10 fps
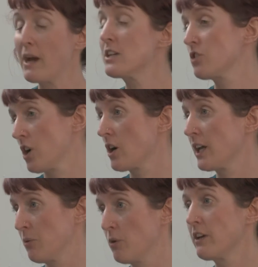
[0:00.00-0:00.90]

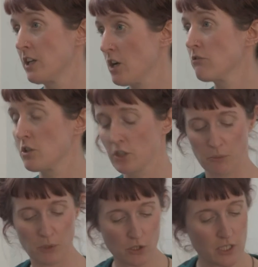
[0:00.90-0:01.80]
patriarchy within her own
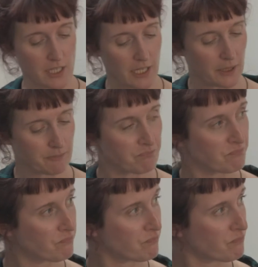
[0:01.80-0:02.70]
community.
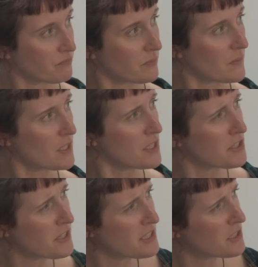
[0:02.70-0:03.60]

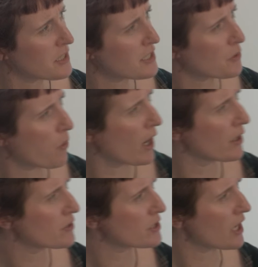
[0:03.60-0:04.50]
So this
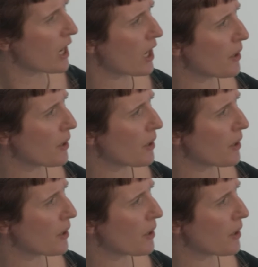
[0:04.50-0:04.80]
quote